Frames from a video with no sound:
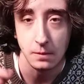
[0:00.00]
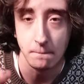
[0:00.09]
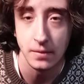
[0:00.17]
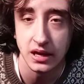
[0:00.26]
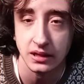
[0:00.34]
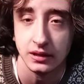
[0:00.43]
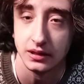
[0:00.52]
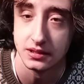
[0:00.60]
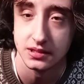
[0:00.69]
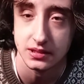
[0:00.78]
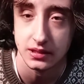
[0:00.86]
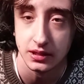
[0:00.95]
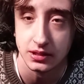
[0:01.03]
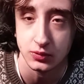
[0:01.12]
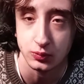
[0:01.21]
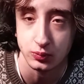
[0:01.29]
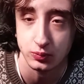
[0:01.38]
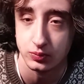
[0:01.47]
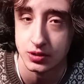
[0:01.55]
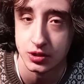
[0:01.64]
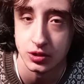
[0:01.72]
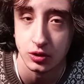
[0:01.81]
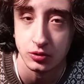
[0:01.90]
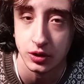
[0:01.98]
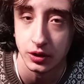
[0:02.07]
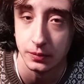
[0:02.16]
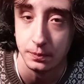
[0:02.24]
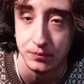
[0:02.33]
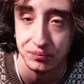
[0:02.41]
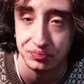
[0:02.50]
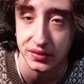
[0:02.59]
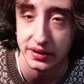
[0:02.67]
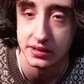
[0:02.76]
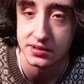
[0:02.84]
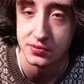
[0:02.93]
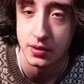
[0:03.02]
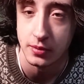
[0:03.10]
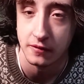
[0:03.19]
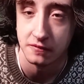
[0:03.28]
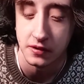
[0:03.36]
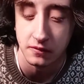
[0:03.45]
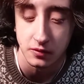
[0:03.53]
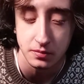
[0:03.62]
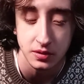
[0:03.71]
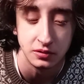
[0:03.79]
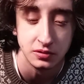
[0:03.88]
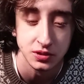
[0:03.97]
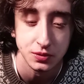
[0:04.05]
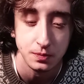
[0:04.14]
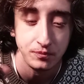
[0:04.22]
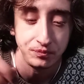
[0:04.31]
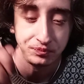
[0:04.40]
Make this. It's so good. It's one of my favorite meals.